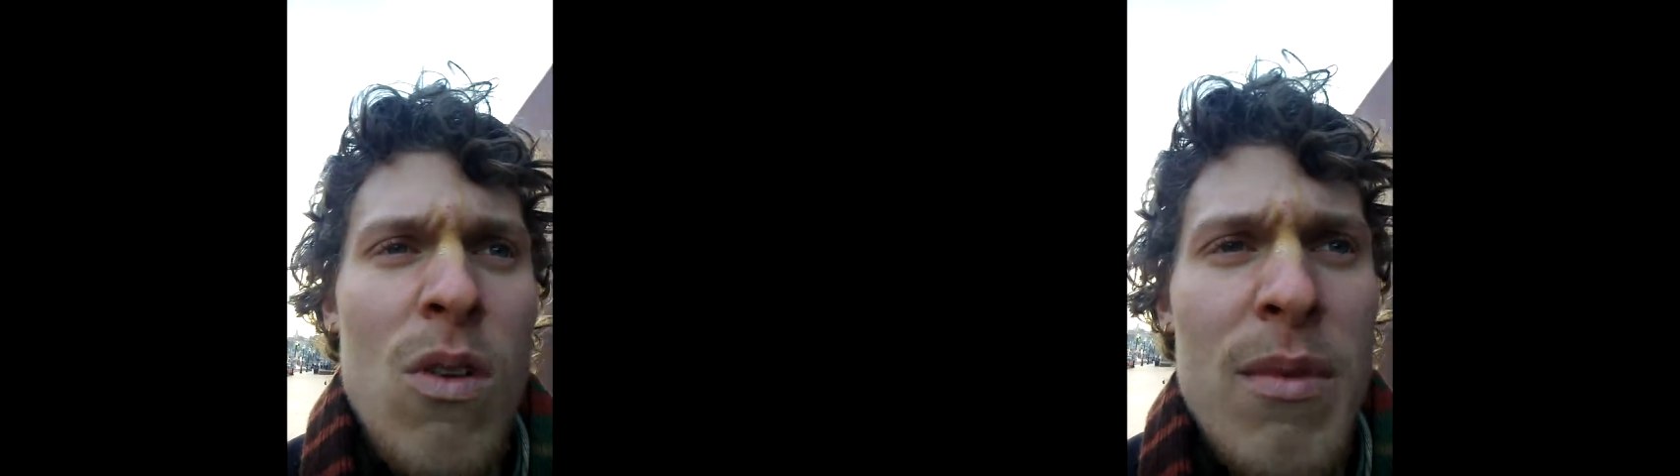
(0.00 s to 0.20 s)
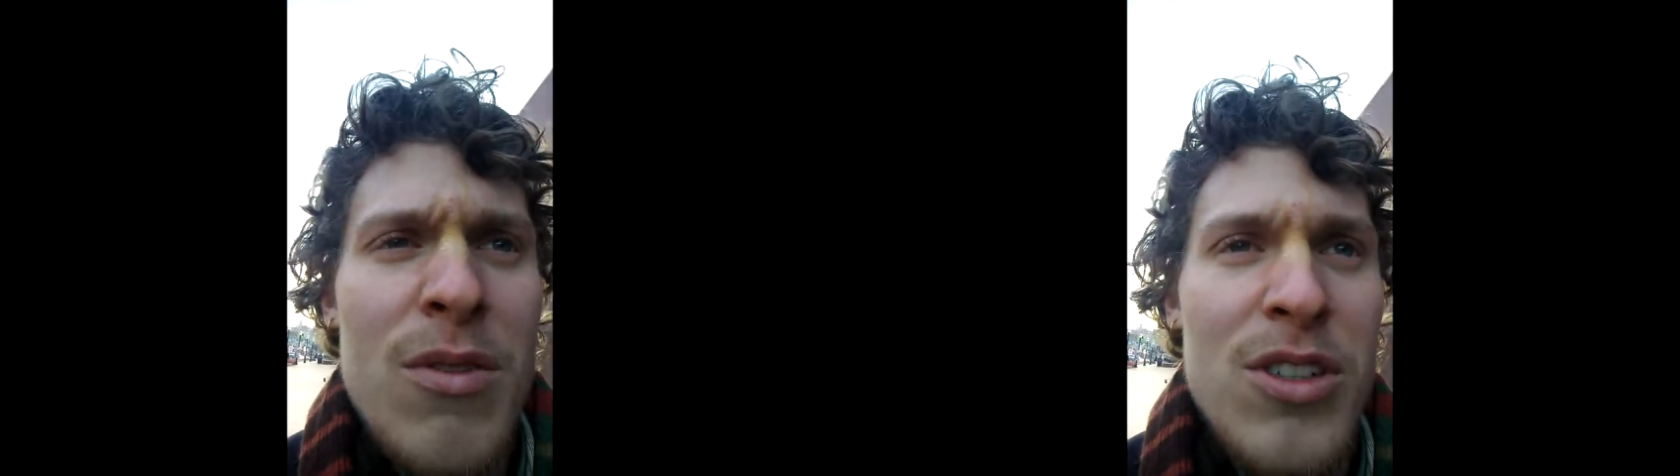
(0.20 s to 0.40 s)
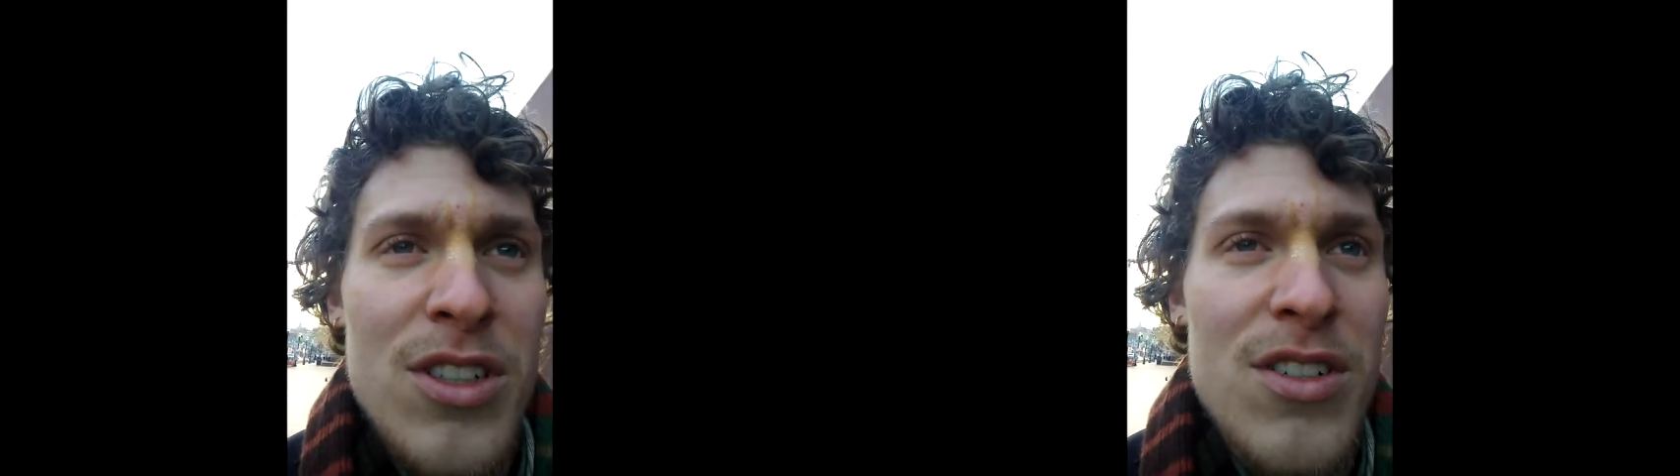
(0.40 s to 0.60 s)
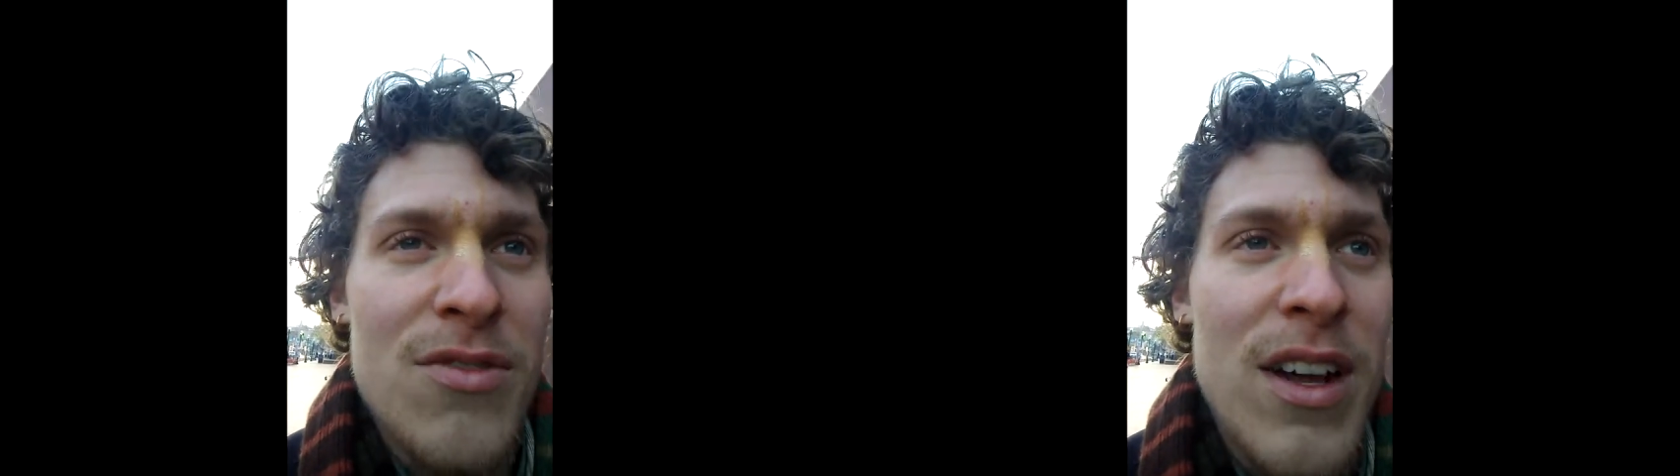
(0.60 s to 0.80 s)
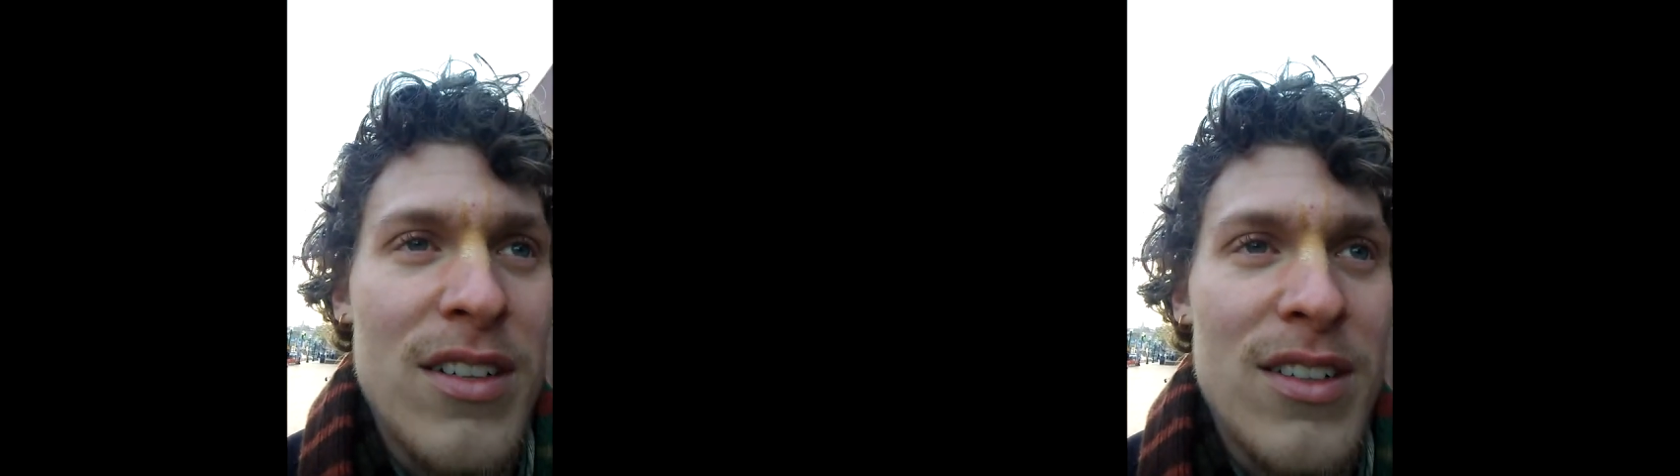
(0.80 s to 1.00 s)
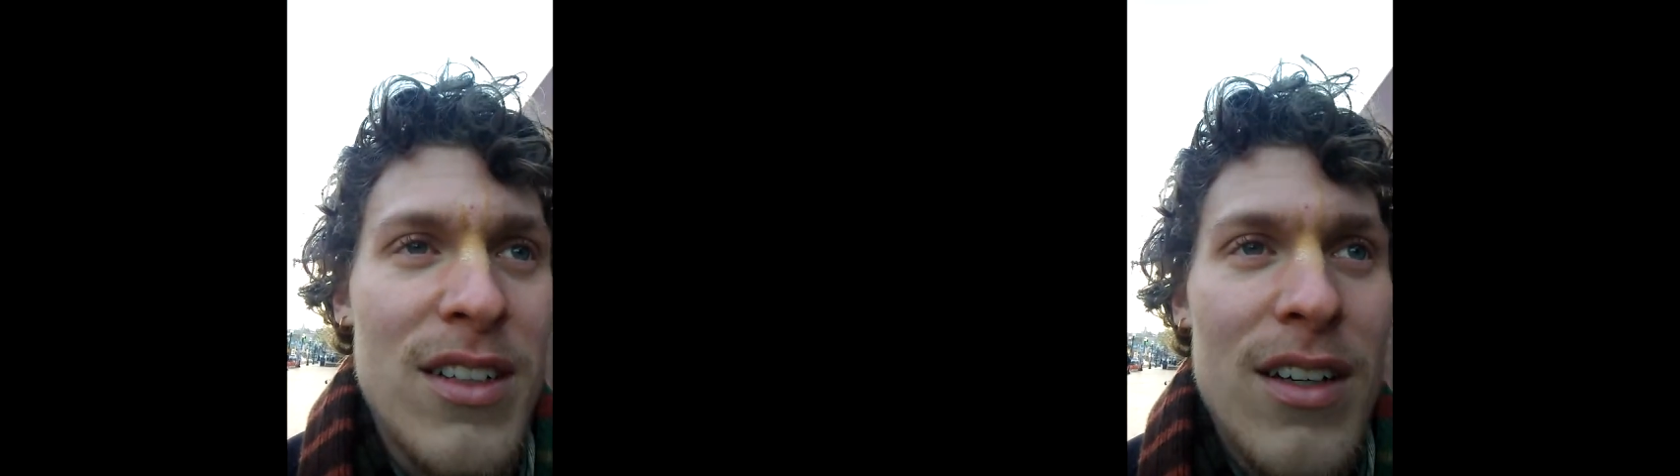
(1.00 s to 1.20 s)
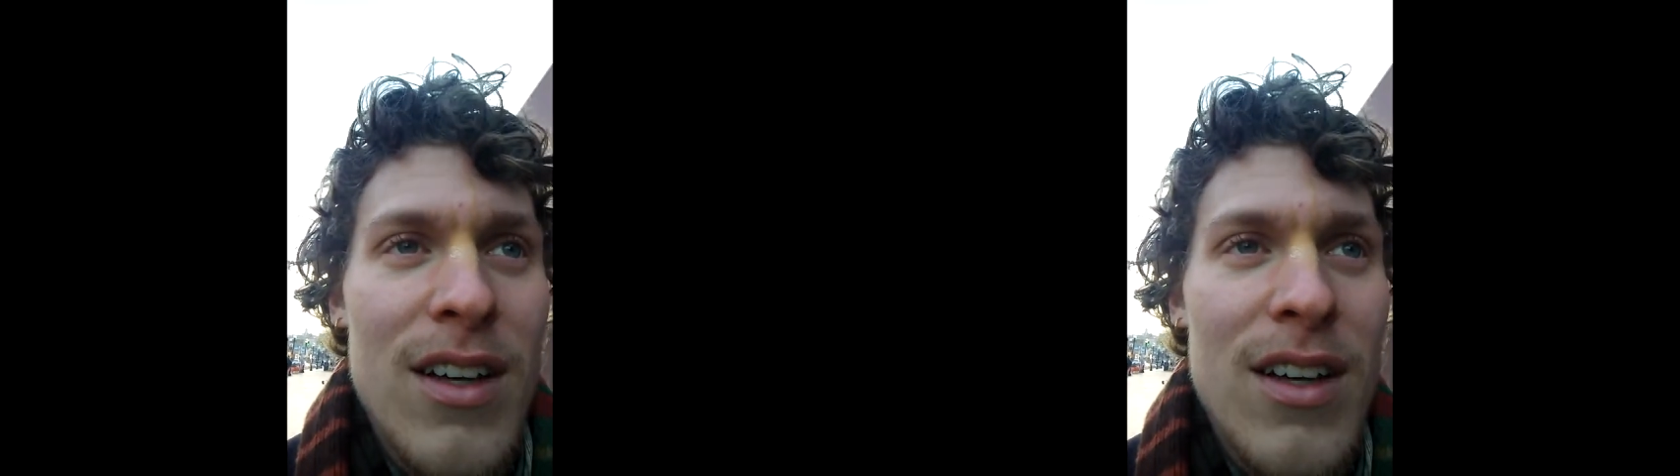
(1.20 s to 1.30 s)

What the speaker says: want to be Krishna's friend.